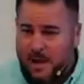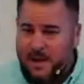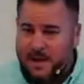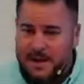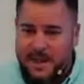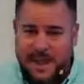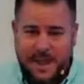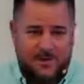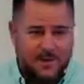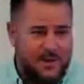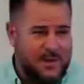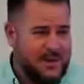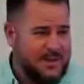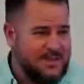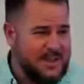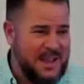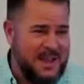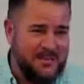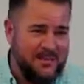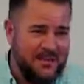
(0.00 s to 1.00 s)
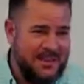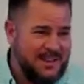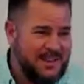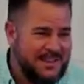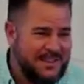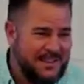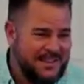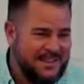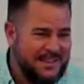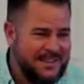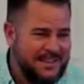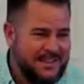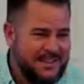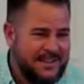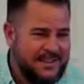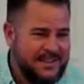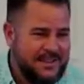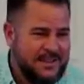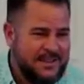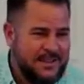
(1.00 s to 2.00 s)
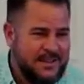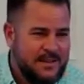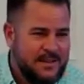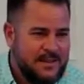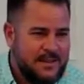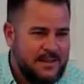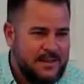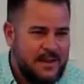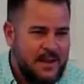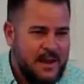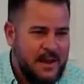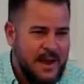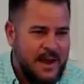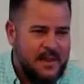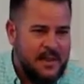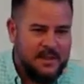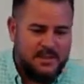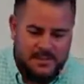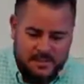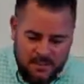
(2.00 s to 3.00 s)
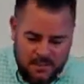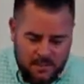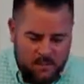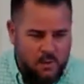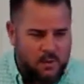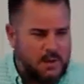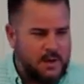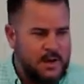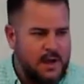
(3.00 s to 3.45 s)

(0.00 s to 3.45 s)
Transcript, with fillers: I have a hard time reading. I listen to the Word of